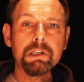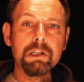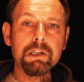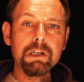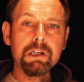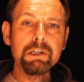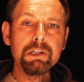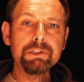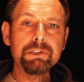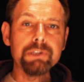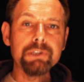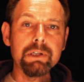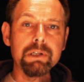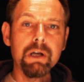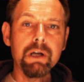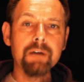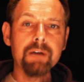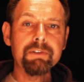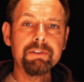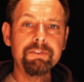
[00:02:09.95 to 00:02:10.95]

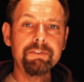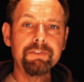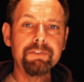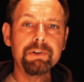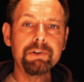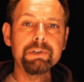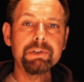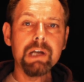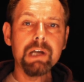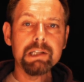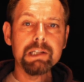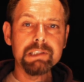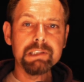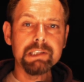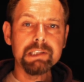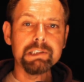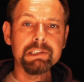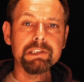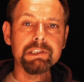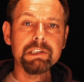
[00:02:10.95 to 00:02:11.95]
Conclusion of the Food
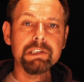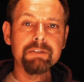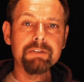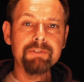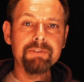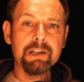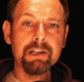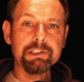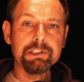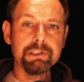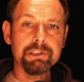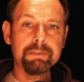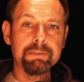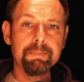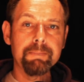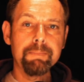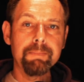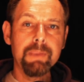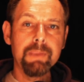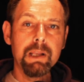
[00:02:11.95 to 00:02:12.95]
Assistance Convention.
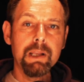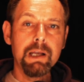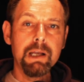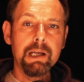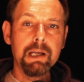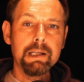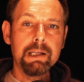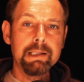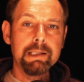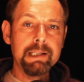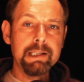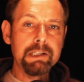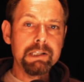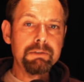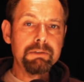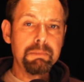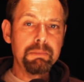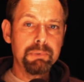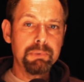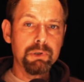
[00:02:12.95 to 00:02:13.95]

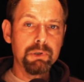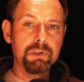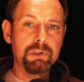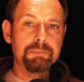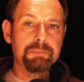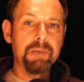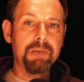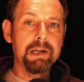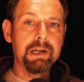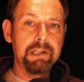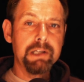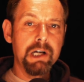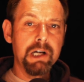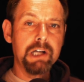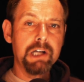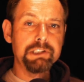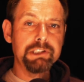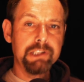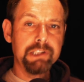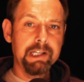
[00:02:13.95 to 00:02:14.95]
This report by
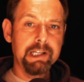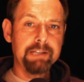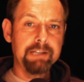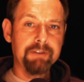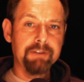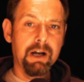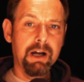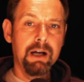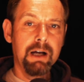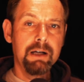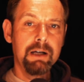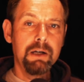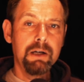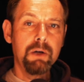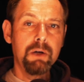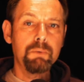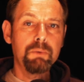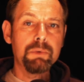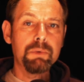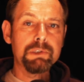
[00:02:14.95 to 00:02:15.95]
Nerj Diva
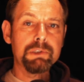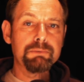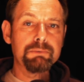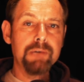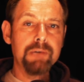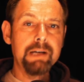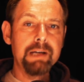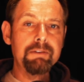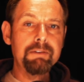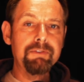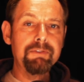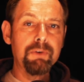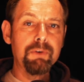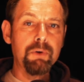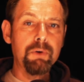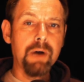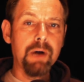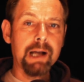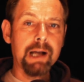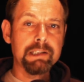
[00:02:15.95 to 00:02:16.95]
was written
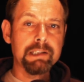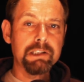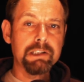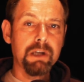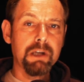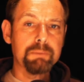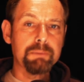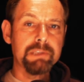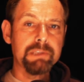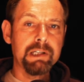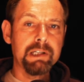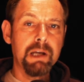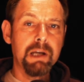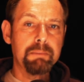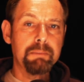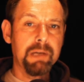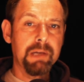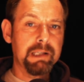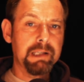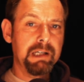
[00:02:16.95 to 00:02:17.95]
for and adopted
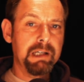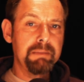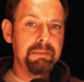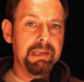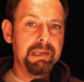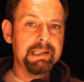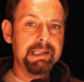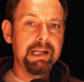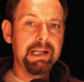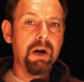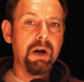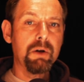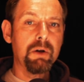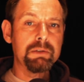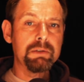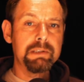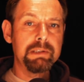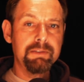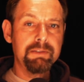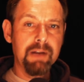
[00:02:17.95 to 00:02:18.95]
by the Committee
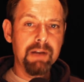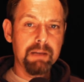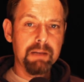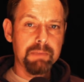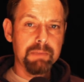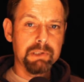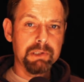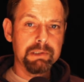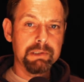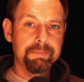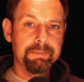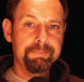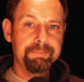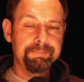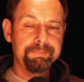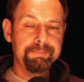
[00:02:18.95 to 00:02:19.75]
on Development.